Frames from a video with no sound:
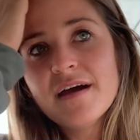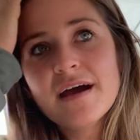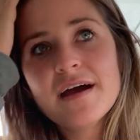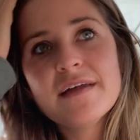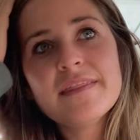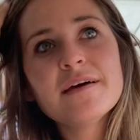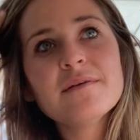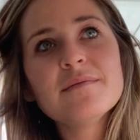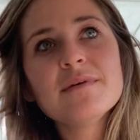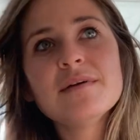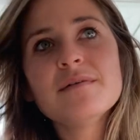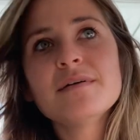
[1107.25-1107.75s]

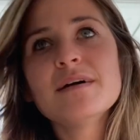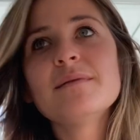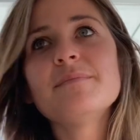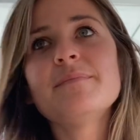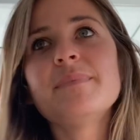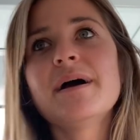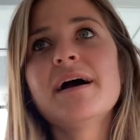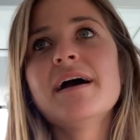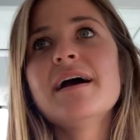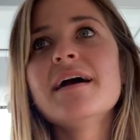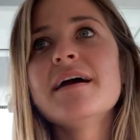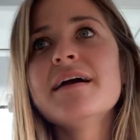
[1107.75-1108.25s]
And that week went
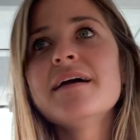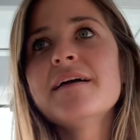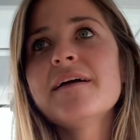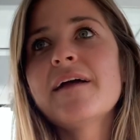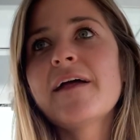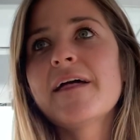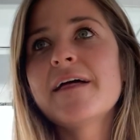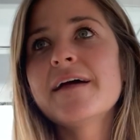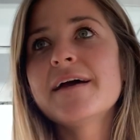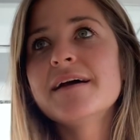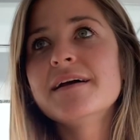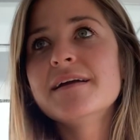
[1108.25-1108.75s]
by,
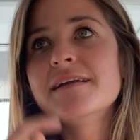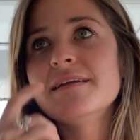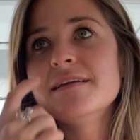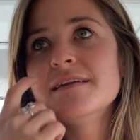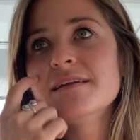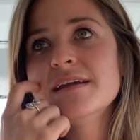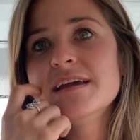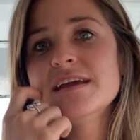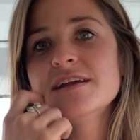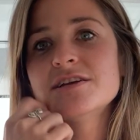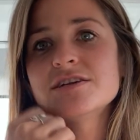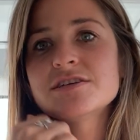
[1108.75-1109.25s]
and
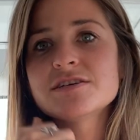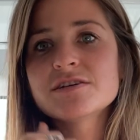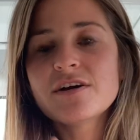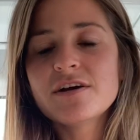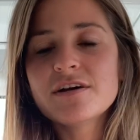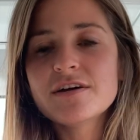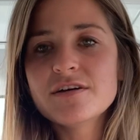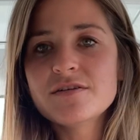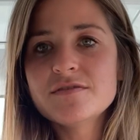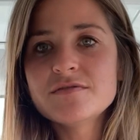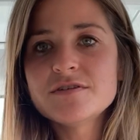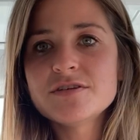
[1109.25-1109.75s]
he just
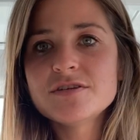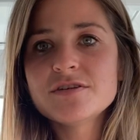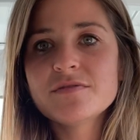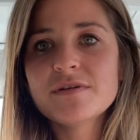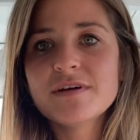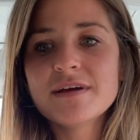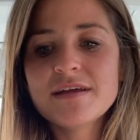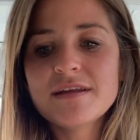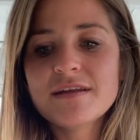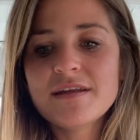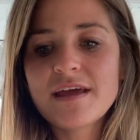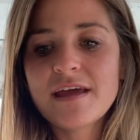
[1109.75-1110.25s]
got used to
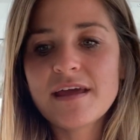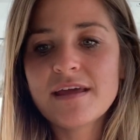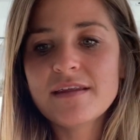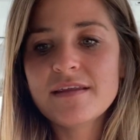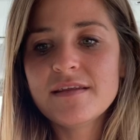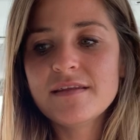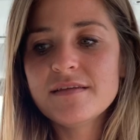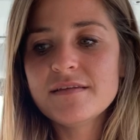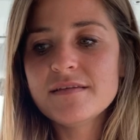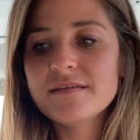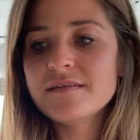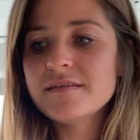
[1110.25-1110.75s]
it,
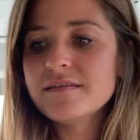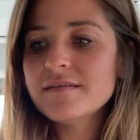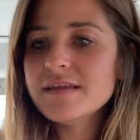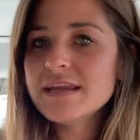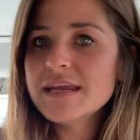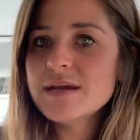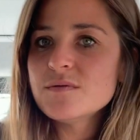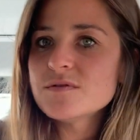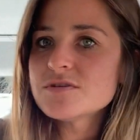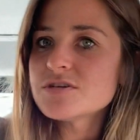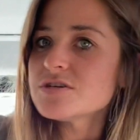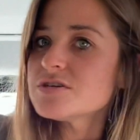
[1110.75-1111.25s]
and
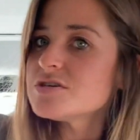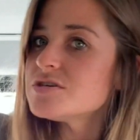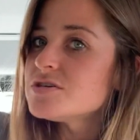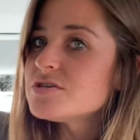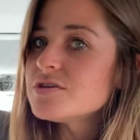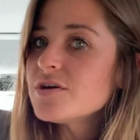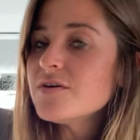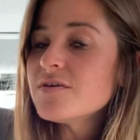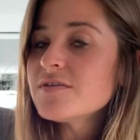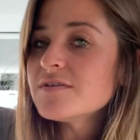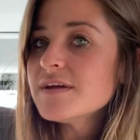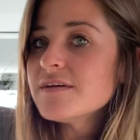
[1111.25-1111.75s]
he was just
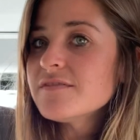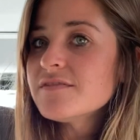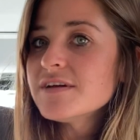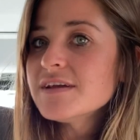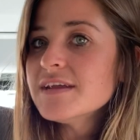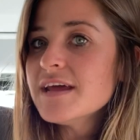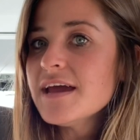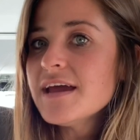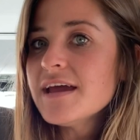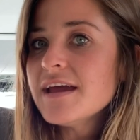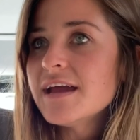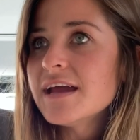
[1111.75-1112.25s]
stoked every
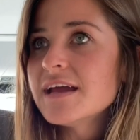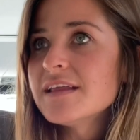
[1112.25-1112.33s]
day.